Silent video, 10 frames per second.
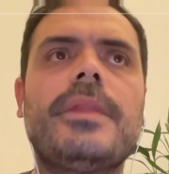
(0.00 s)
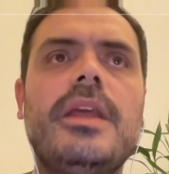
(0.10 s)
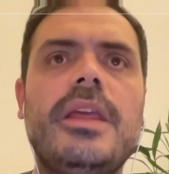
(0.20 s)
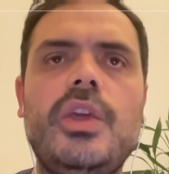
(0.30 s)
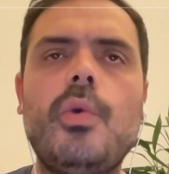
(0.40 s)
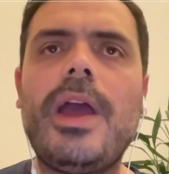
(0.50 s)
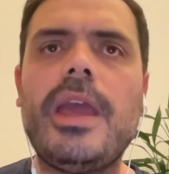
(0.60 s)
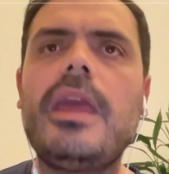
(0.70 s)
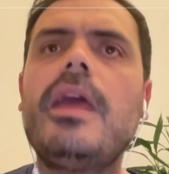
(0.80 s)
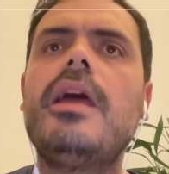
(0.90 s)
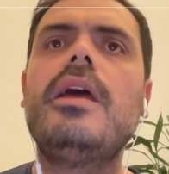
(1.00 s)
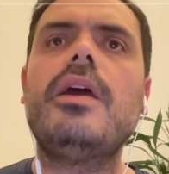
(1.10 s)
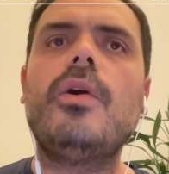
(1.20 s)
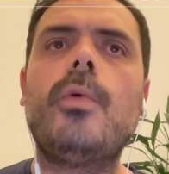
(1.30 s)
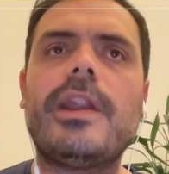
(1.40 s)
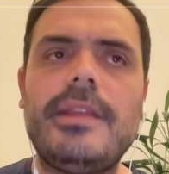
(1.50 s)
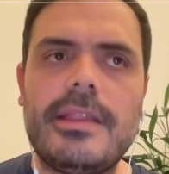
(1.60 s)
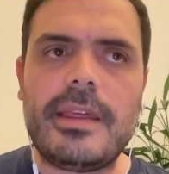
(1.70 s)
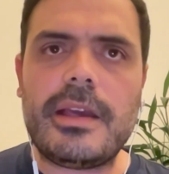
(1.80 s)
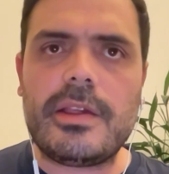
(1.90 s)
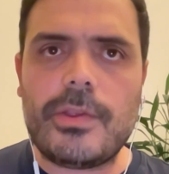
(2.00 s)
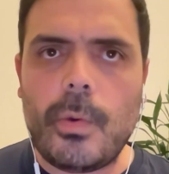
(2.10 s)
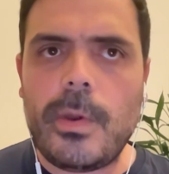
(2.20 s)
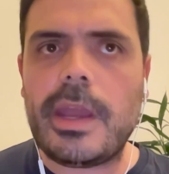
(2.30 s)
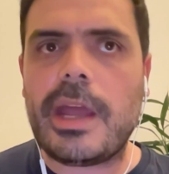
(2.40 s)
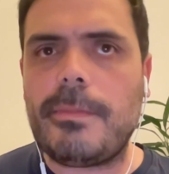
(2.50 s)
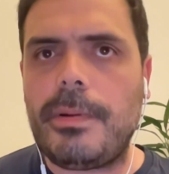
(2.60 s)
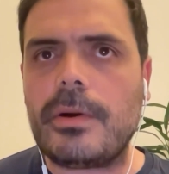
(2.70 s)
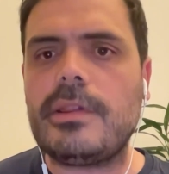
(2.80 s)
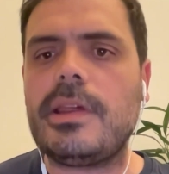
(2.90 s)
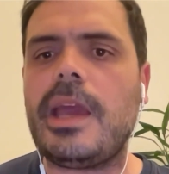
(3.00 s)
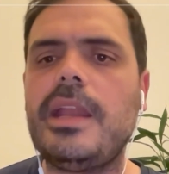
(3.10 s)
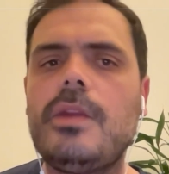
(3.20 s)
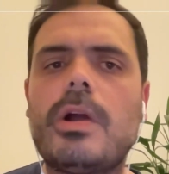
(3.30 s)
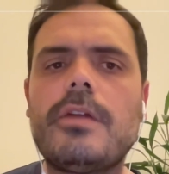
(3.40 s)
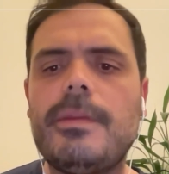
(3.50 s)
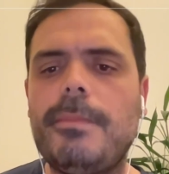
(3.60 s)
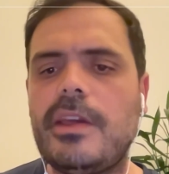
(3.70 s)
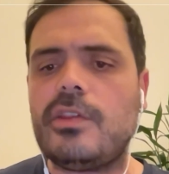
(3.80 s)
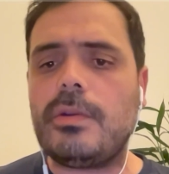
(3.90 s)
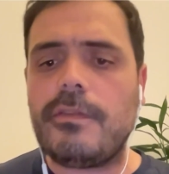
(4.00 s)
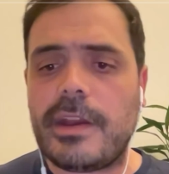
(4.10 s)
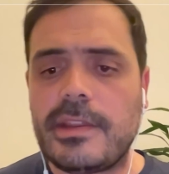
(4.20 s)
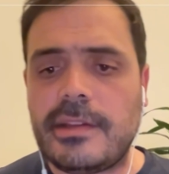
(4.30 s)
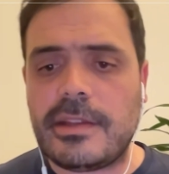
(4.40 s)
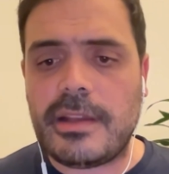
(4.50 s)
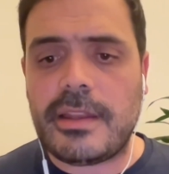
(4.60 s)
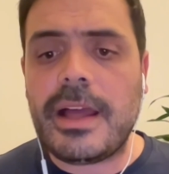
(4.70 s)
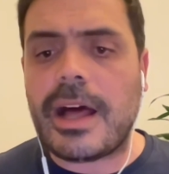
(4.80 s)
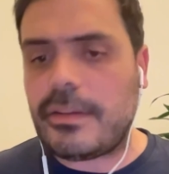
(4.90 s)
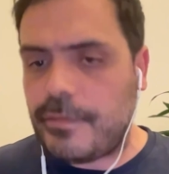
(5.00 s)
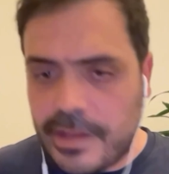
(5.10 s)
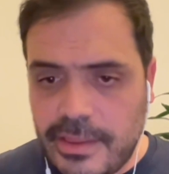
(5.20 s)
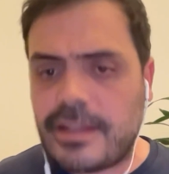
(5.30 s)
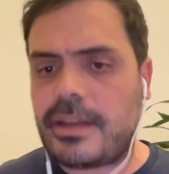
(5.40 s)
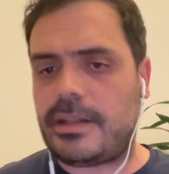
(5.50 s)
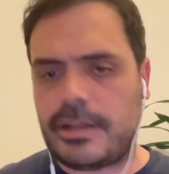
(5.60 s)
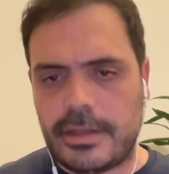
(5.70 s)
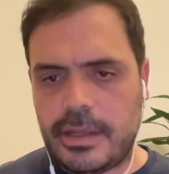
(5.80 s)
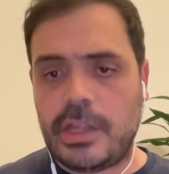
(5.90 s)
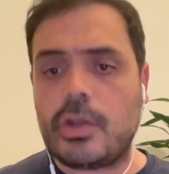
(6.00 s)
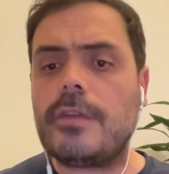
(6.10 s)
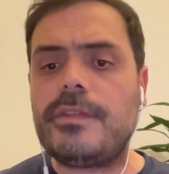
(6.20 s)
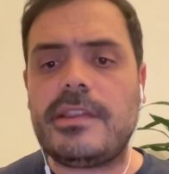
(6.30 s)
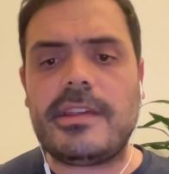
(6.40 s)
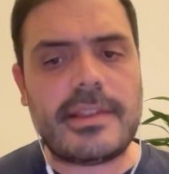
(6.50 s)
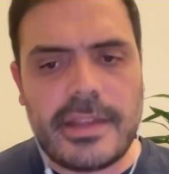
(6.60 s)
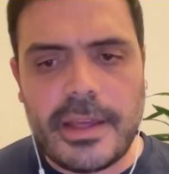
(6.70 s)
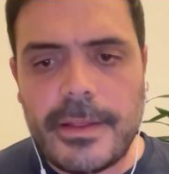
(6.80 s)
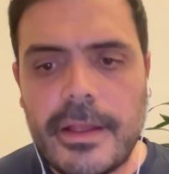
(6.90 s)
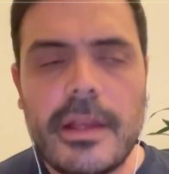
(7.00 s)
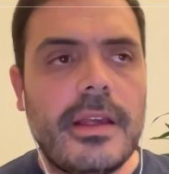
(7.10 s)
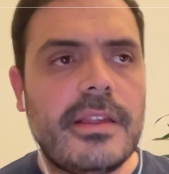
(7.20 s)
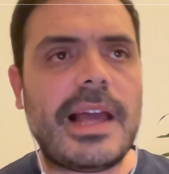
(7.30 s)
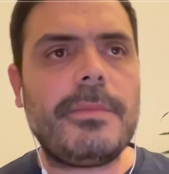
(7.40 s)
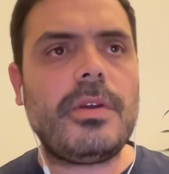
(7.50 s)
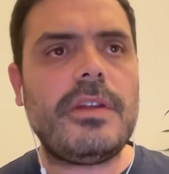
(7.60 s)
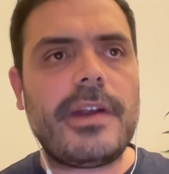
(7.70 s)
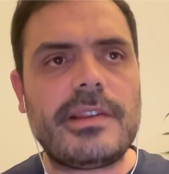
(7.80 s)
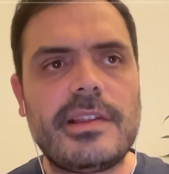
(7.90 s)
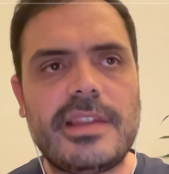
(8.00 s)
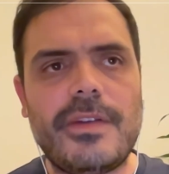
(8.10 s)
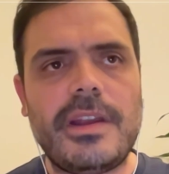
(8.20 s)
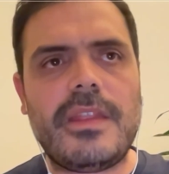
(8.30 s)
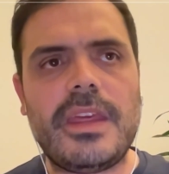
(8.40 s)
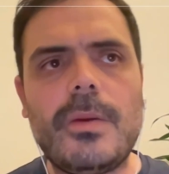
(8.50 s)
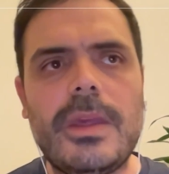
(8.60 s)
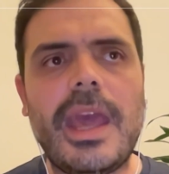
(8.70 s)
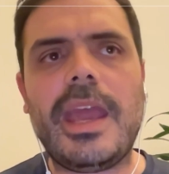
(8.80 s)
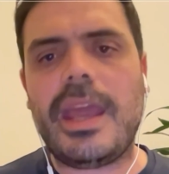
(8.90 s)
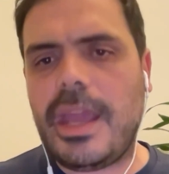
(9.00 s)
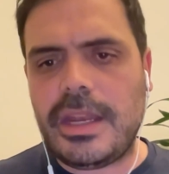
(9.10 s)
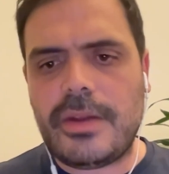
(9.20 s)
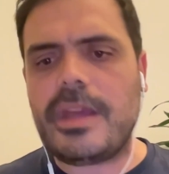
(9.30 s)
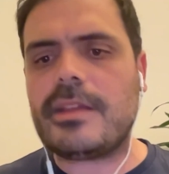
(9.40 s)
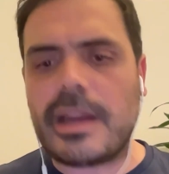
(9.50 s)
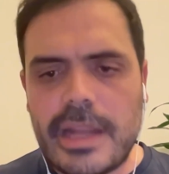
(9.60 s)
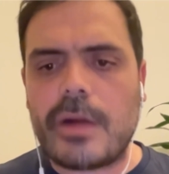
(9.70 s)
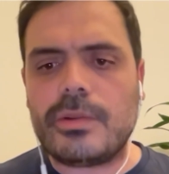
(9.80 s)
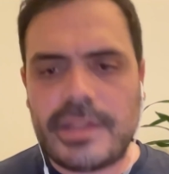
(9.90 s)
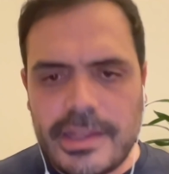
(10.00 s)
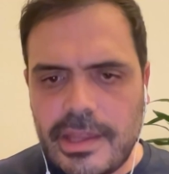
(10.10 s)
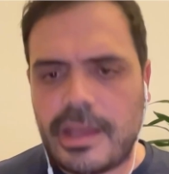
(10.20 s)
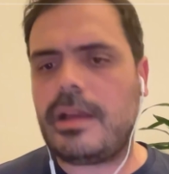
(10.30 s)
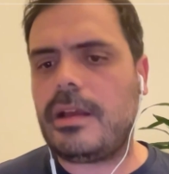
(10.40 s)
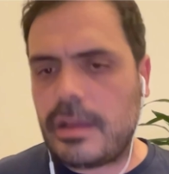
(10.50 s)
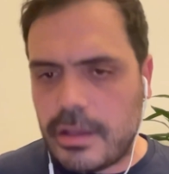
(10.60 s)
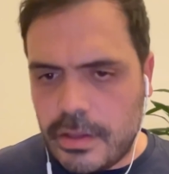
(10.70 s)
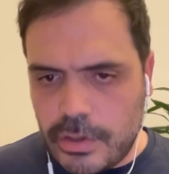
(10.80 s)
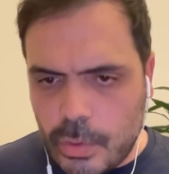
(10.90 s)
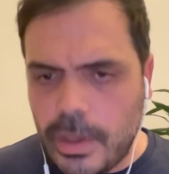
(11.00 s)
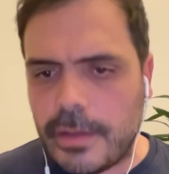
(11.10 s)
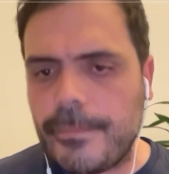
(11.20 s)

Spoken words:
UAE, we're teaching Sui and blockchain in one of the biggest universities in the Gulf in general, in all of the GCC. Some universities, even in the UK, in Greece, are now teaching Sui.